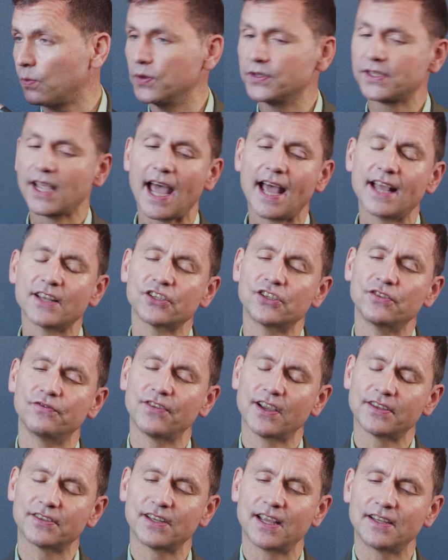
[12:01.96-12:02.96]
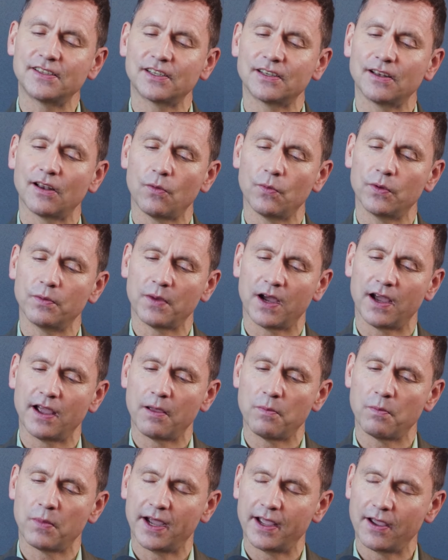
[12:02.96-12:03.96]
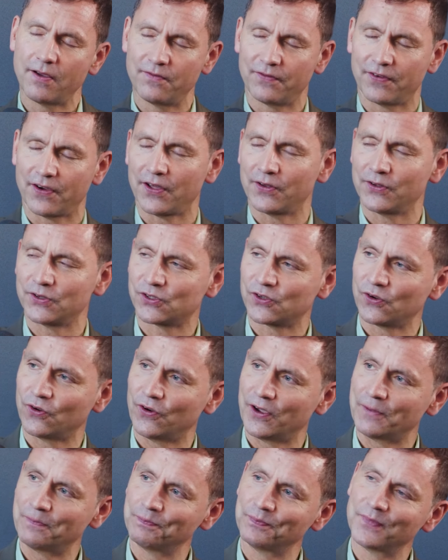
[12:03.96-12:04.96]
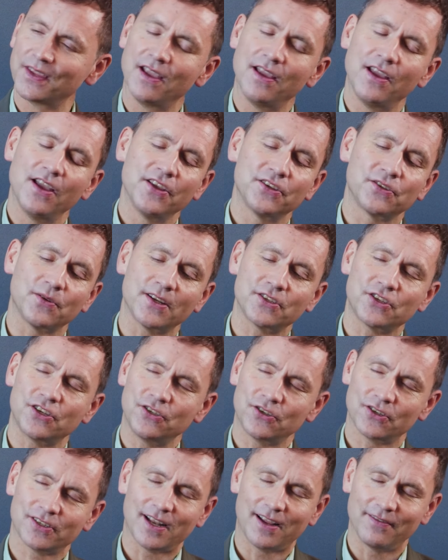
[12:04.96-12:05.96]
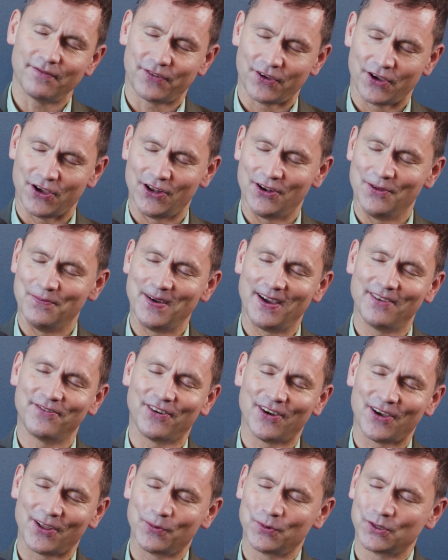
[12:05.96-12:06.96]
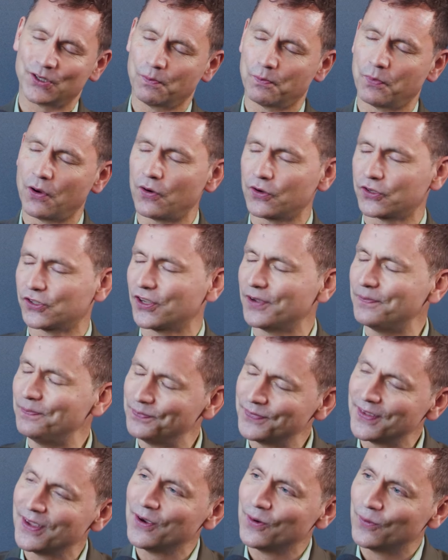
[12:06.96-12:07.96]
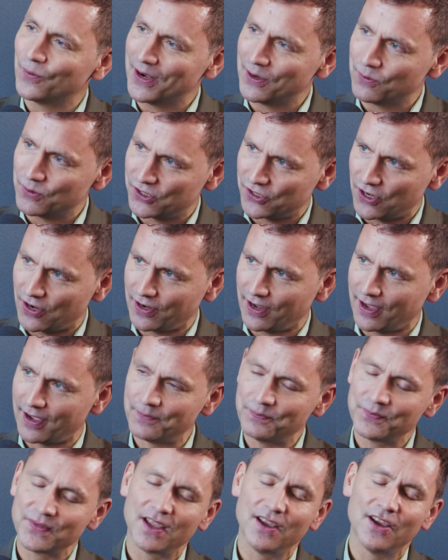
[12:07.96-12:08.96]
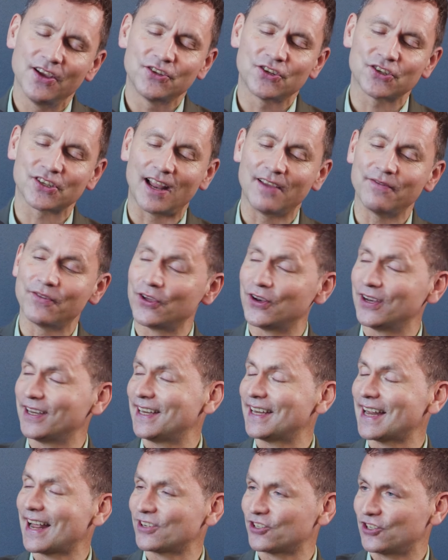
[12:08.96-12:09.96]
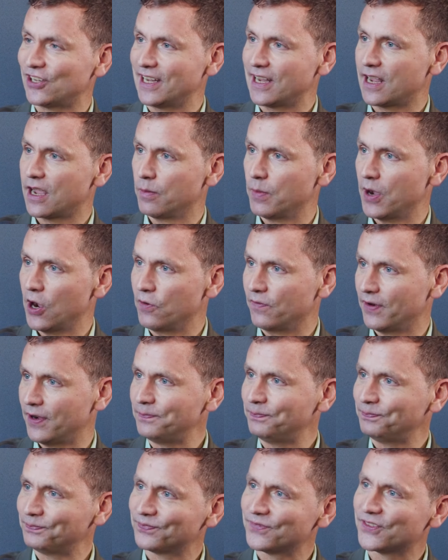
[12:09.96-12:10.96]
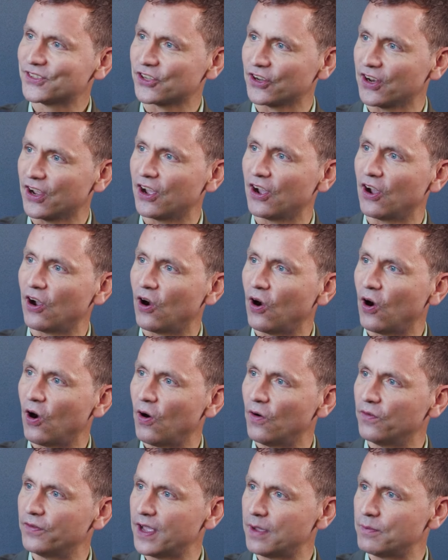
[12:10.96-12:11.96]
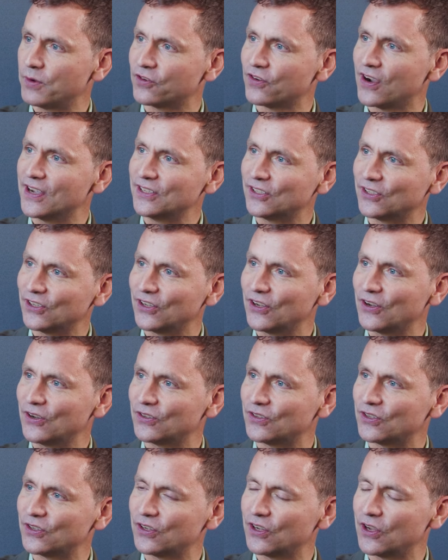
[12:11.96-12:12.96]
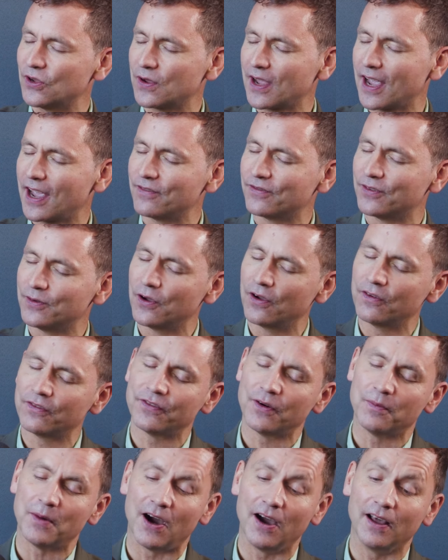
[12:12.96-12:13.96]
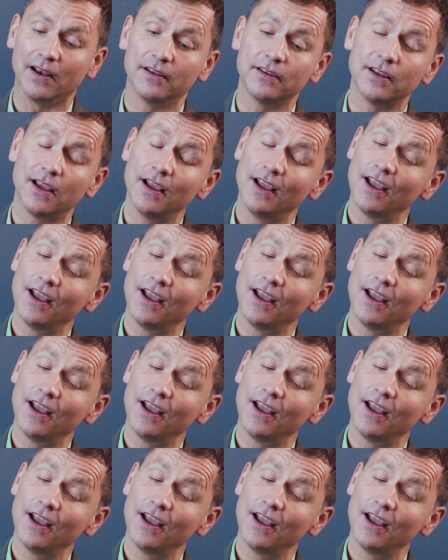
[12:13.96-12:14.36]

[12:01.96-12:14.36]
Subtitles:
was it actually resonated a lot with my own father's story. So actually, just like Vernon, my father was a boxer when he was younger. Just like Vernon, he'd actually come over, sort of immigrated to the UK from Ireland.